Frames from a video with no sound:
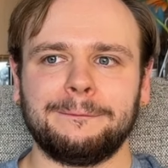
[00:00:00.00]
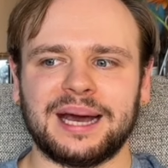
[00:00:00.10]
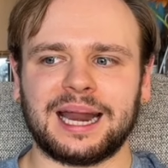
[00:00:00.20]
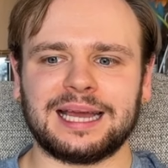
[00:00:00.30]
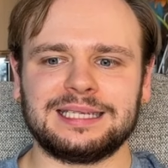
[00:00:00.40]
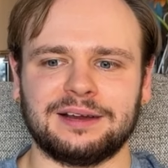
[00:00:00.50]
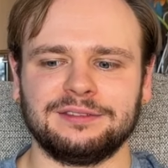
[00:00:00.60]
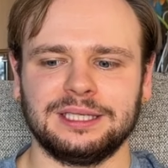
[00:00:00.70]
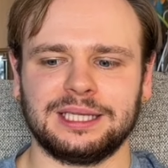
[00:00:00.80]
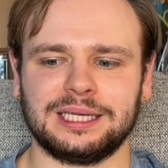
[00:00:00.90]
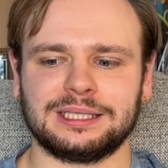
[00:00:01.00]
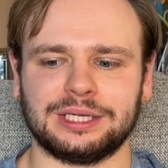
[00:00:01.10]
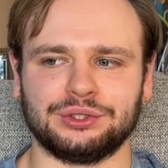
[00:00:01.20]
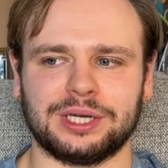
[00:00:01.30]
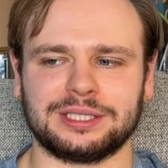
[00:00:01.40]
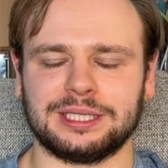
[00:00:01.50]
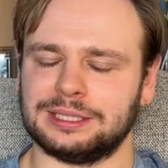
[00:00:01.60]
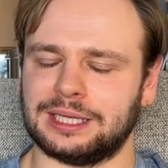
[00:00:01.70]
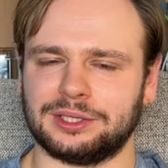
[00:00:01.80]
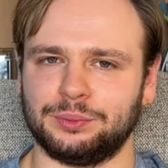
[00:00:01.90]
But I definitely think it's interesting
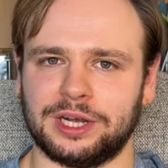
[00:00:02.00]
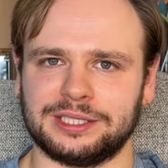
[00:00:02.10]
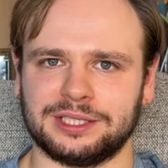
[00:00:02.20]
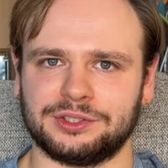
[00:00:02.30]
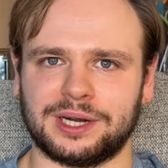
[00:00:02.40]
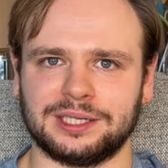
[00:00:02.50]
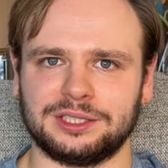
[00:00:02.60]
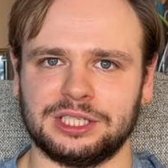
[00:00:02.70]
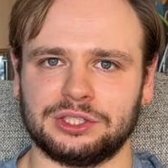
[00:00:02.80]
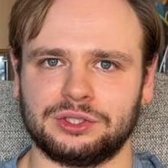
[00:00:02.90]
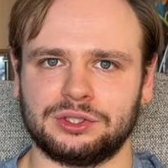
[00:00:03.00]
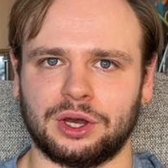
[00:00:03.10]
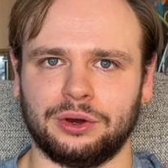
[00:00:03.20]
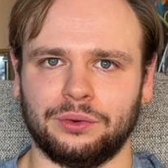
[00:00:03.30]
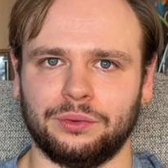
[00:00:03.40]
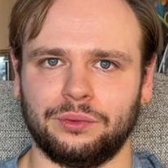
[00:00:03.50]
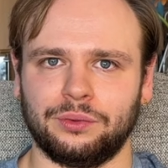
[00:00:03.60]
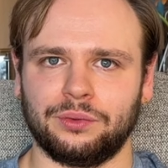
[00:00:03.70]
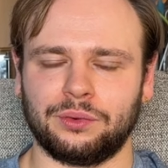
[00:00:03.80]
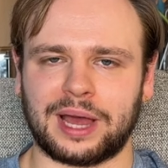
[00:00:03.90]
that their pricing strategy is so
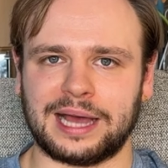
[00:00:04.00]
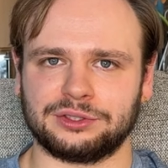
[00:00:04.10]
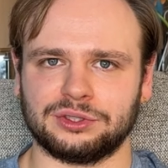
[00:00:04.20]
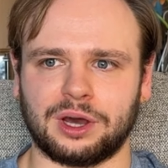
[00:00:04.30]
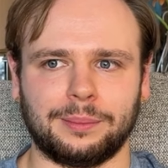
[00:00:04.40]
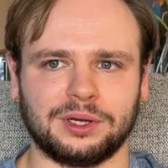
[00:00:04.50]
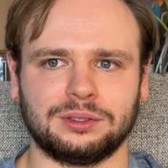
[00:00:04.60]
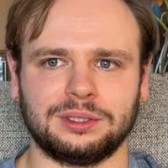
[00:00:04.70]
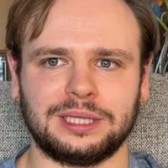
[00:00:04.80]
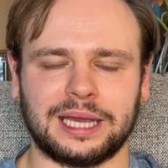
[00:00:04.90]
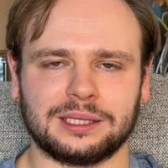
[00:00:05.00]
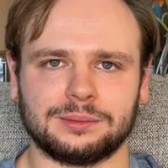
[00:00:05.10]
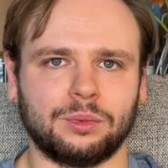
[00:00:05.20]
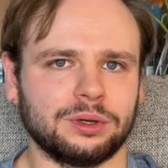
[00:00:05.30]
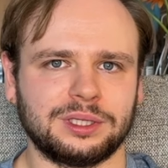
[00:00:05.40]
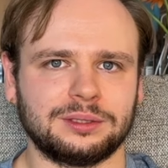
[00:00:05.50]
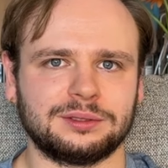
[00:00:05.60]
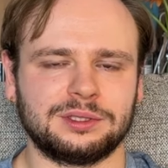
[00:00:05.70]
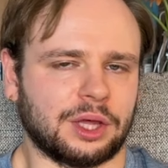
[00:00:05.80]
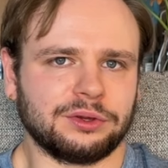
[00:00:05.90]
astronomical. Like it's more than
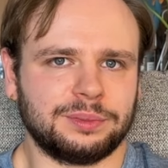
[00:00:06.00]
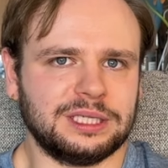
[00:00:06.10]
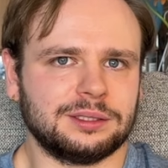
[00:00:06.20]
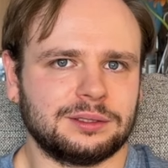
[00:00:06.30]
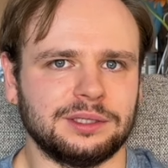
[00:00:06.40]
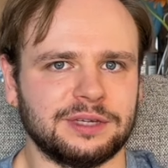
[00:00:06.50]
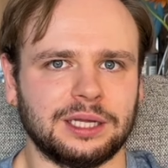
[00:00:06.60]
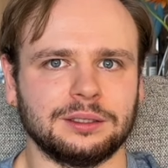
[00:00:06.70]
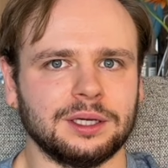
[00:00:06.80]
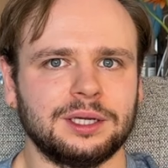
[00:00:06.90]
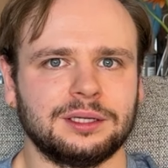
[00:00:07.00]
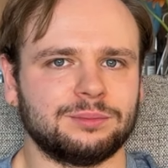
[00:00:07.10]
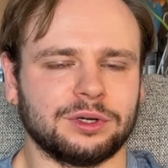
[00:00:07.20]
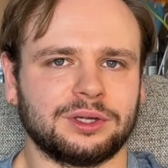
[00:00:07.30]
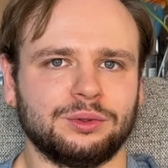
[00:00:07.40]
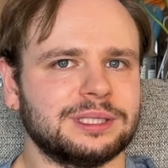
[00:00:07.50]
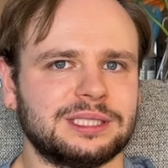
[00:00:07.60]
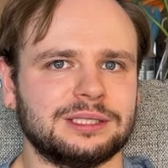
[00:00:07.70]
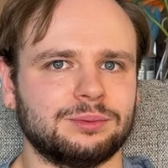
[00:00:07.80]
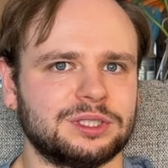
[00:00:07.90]
Sotheby's, even more than
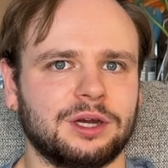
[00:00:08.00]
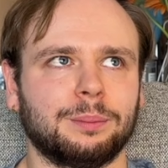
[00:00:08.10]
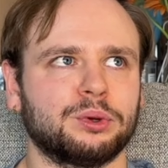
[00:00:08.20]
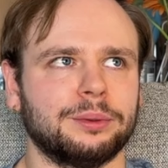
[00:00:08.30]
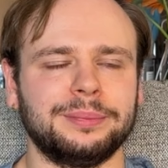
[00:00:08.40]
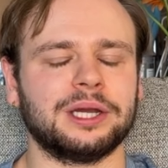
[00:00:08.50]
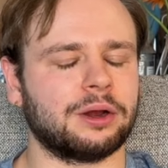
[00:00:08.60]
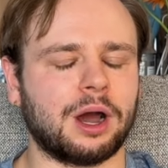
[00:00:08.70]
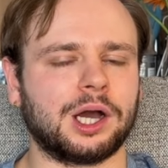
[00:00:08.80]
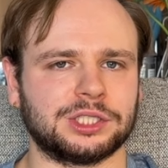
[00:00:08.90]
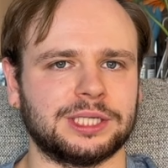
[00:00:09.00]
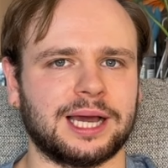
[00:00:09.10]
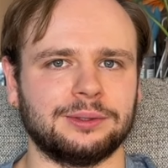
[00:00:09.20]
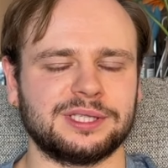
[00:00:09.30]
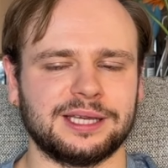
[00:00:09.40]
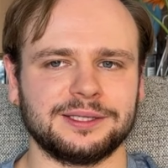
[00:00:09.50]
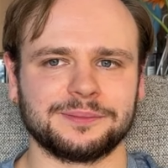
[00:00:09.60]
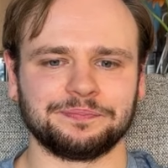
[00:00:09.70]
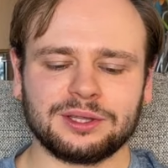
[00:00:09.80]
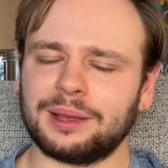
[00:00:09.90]
Christie's, which are premier auction houses.
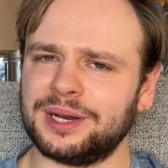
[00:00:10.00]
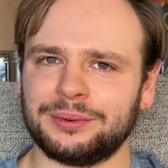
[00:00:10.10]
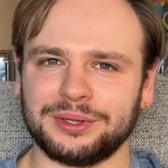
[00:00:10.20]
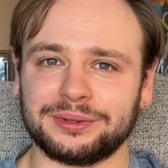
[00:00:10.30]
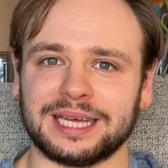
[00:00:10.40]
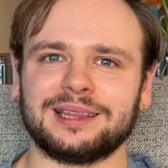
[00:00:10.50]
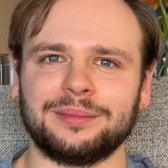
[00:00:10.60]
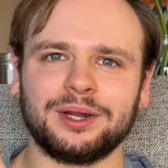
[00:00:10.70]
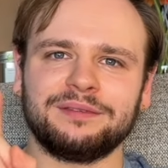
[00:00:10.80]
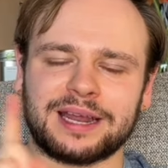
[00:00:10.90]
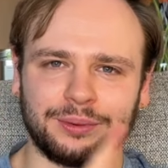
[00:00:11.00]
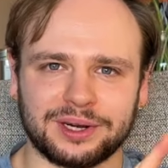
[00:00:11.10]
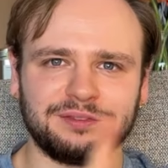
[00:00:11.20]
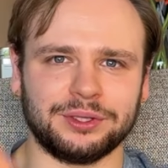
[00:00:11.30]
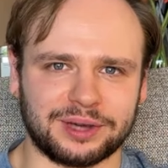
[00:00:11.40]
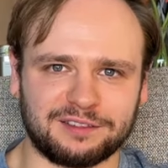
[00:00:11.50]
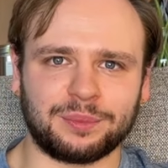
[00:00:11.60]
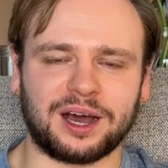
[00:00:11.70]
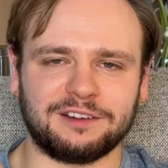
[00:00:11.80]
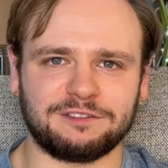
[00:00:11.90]
So let me know what you think. Let me know if any one of you have
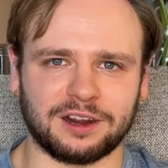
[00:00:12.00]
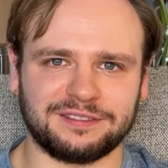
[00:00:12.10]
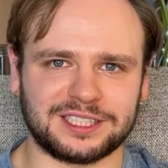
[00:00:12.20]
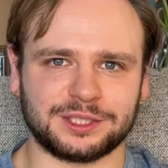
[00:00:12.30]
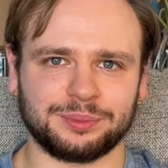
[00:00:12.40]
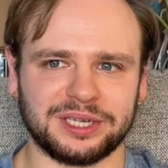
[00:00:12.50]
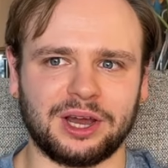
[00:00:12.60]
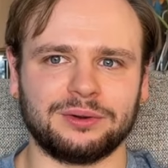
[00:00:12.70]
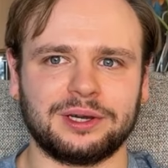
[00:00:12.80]
bought Farfetch's pre-owned.